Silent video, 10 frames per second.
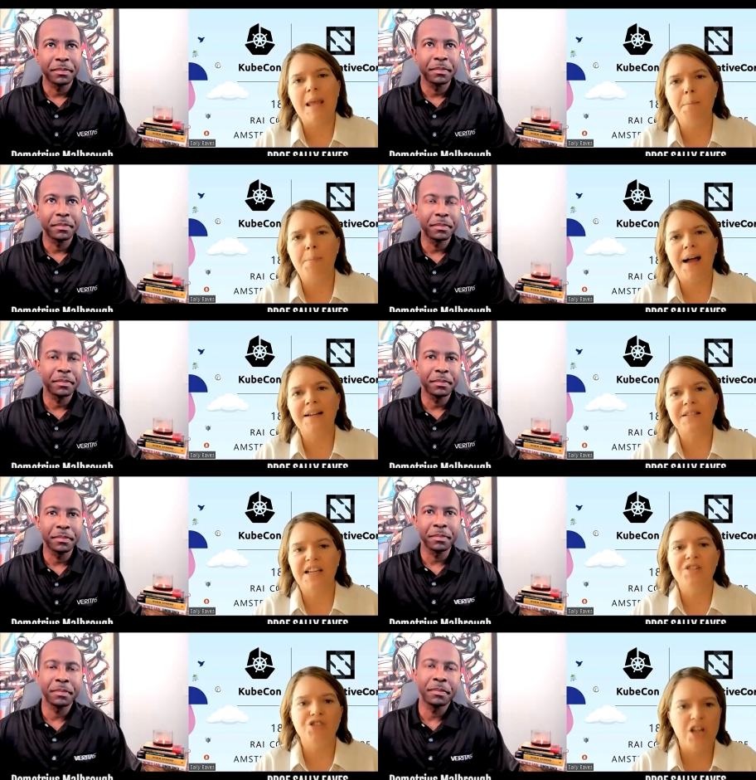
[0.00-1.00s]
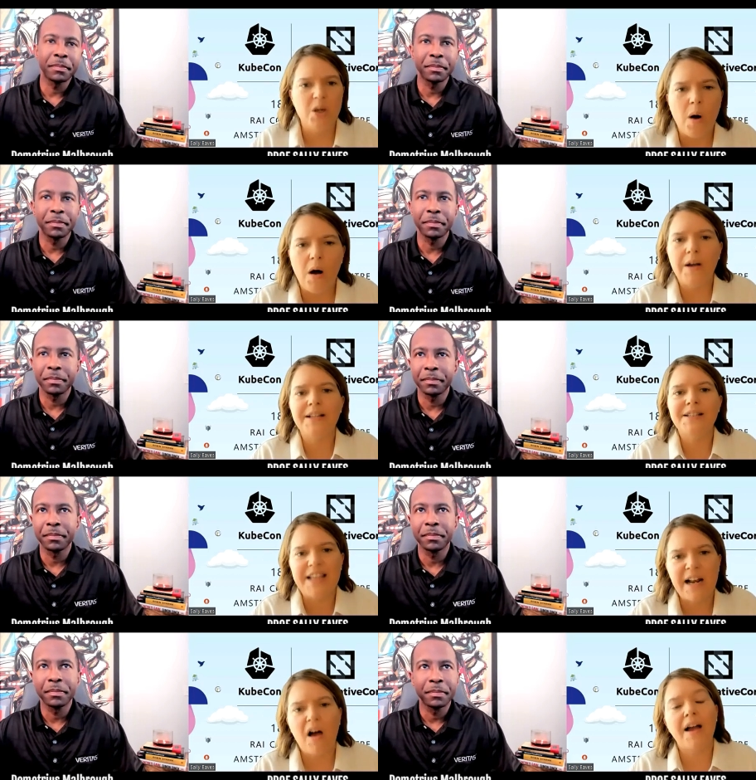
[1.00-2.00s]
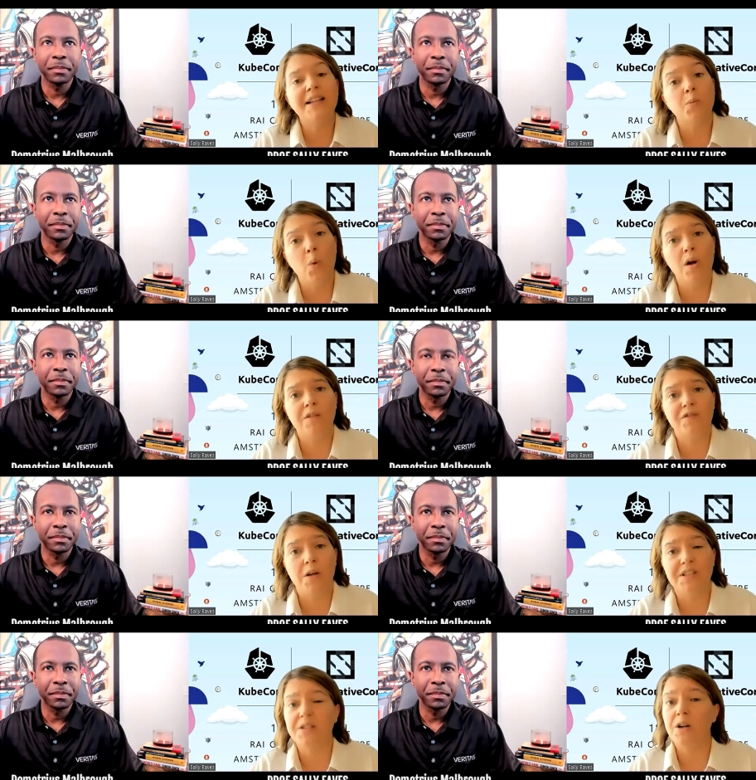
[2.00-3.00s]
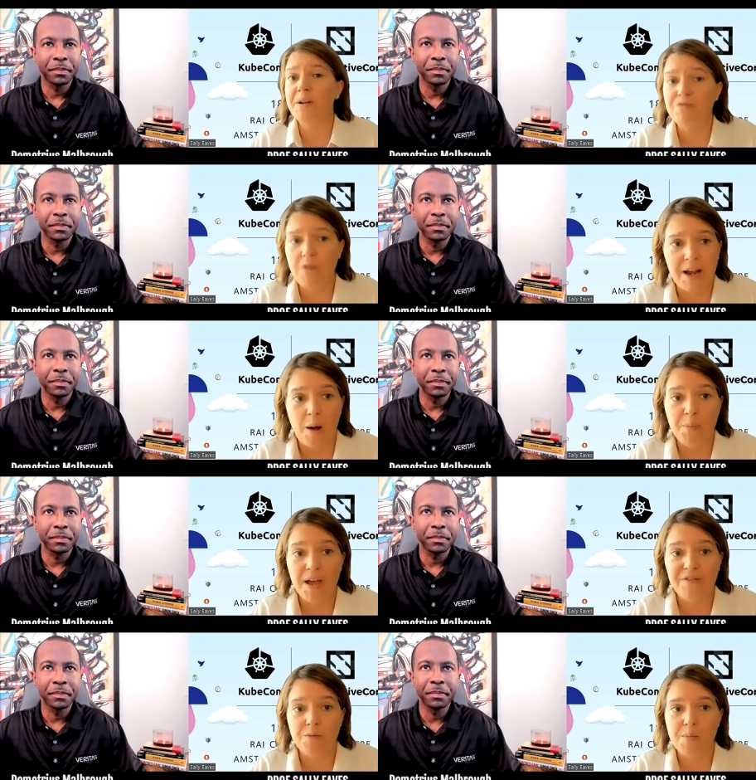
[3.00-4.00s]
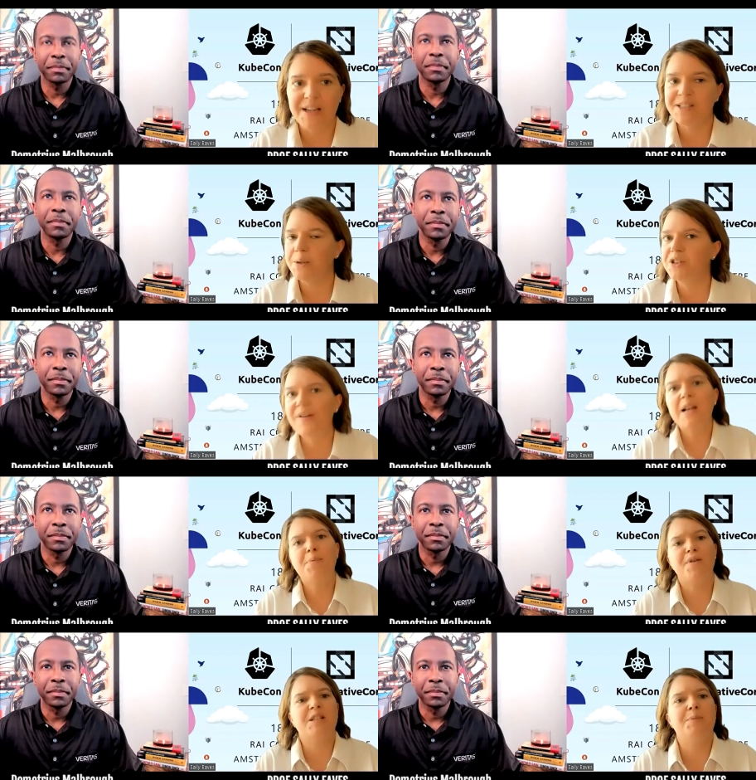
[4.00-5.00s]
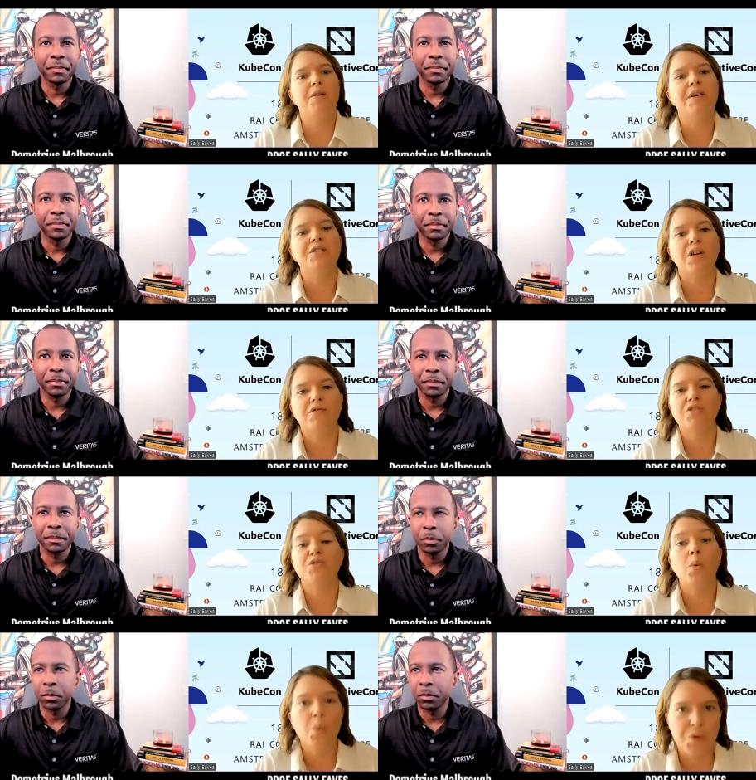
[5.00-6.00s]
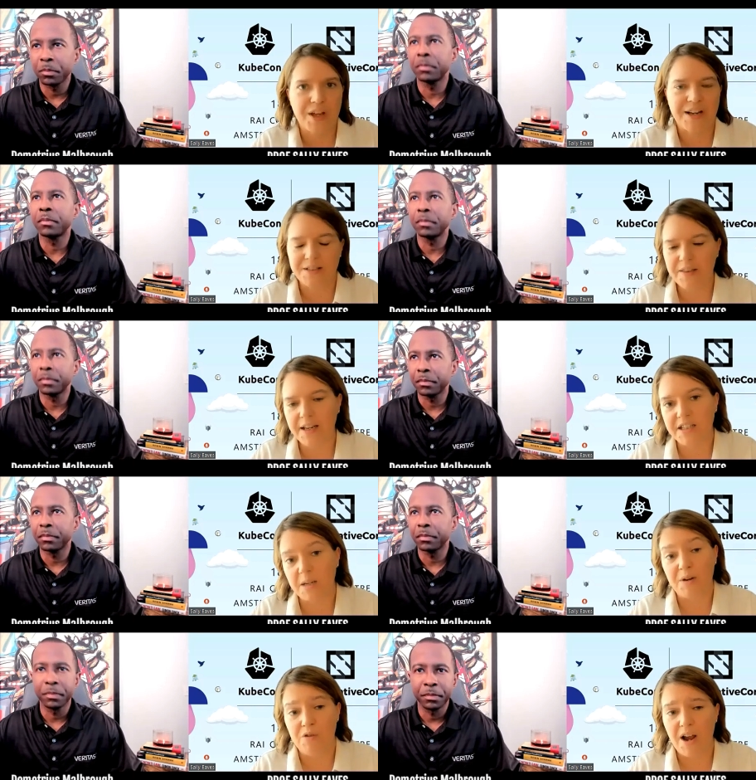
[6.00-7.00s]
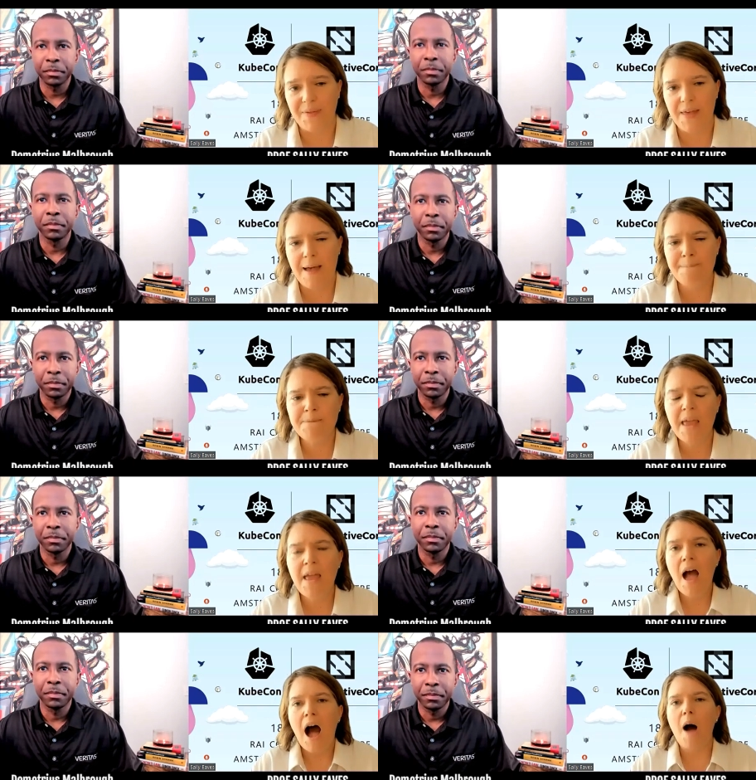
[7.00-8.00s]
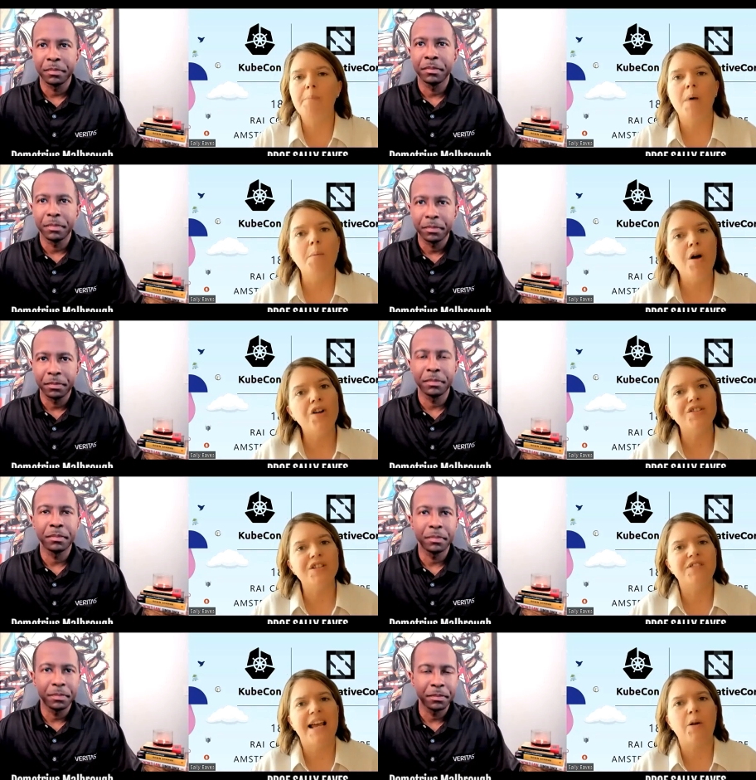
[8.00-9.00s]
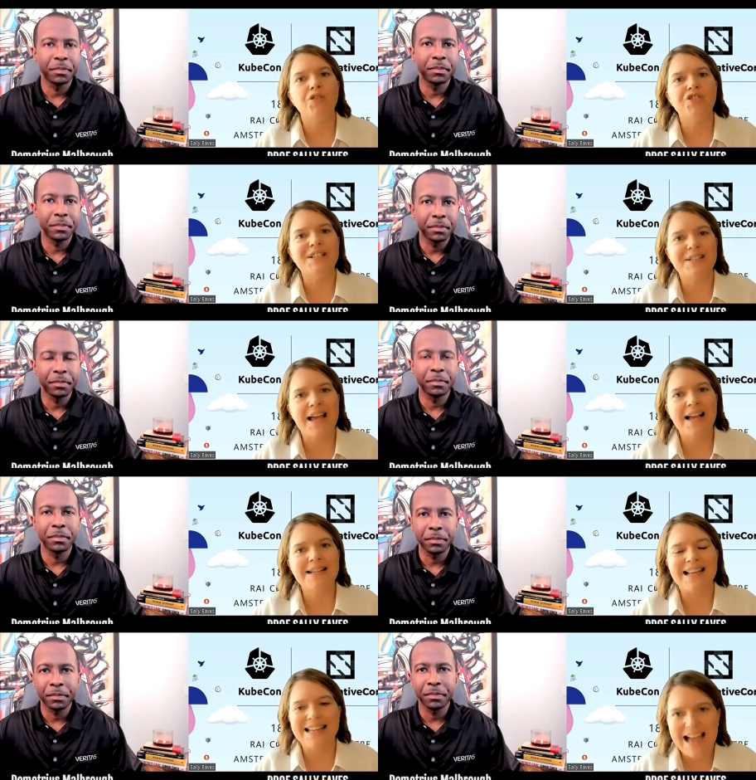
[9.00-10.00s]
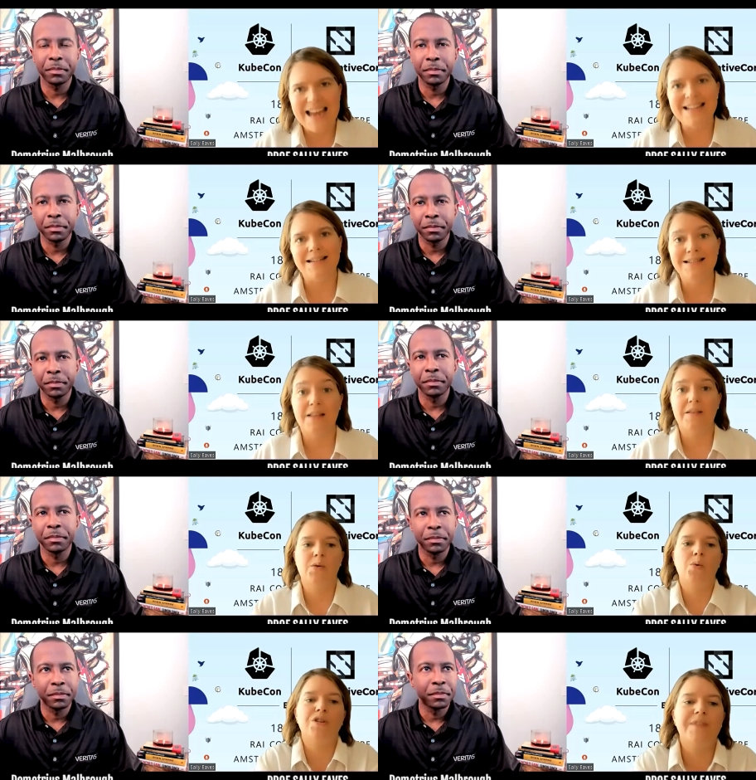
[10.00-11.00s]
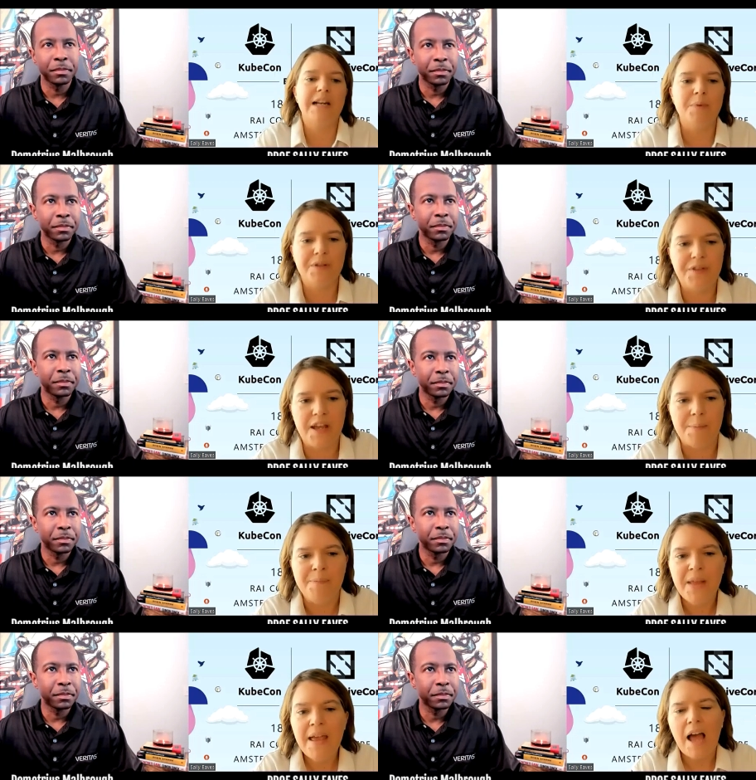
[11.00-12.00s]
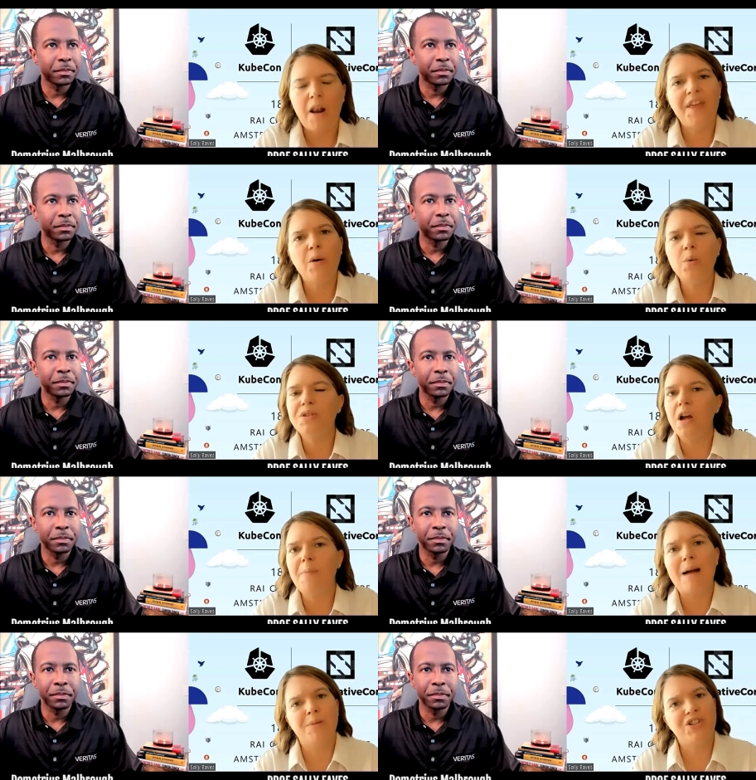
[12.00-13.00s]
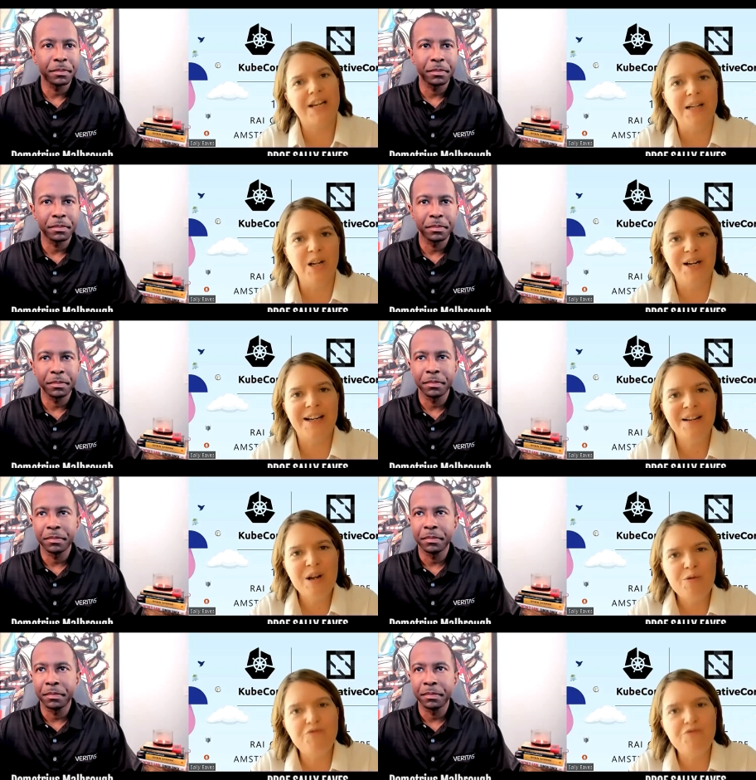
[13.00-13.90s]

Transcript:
Speaker 1: the impact in G U Is, C L Is and workflows is going to be right up there for me. So developer experience across all things, I think is going to be right there. Um, emergence of technology stacks, again, another core development theme. I think also about machine learning,